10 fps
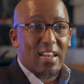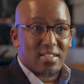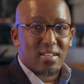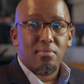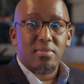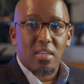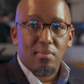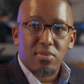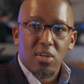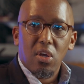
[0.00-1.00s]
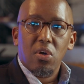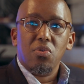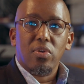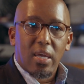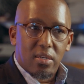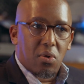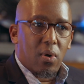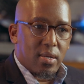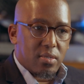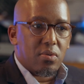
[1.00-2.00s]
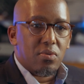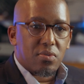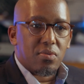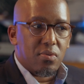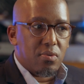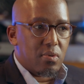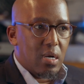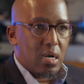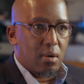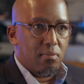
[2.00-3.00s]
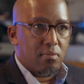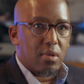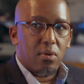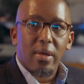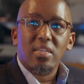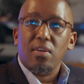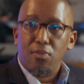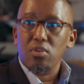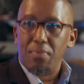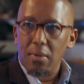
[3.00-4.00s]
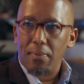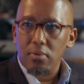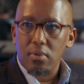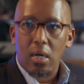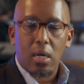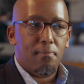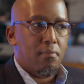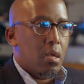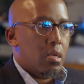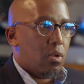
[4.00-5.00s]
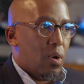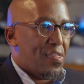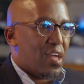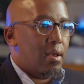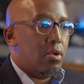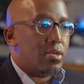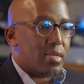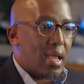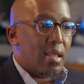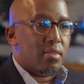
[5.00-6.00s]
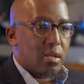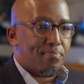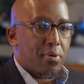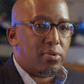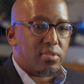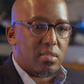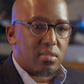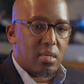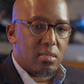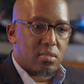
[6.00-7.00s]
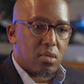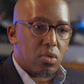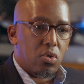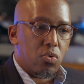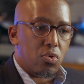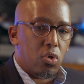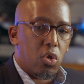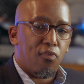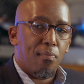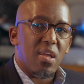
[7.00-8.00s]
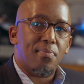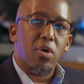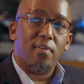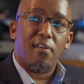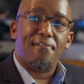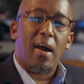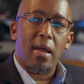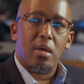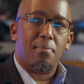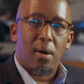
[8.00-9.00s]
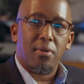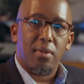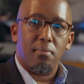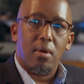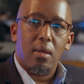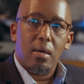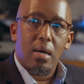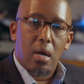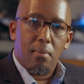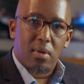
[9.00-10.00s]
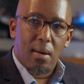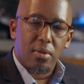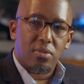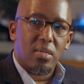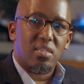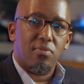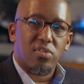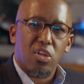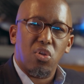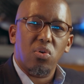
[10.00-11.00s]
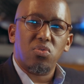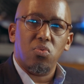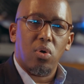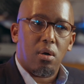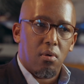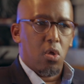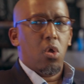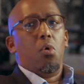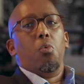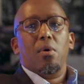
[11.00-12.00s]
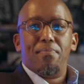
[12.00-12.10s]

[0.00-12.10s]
led some teams, you get quite used to interviewing people. The one thing I learned in that process is you look for people who have a fire about them coming to interviews, and those who are well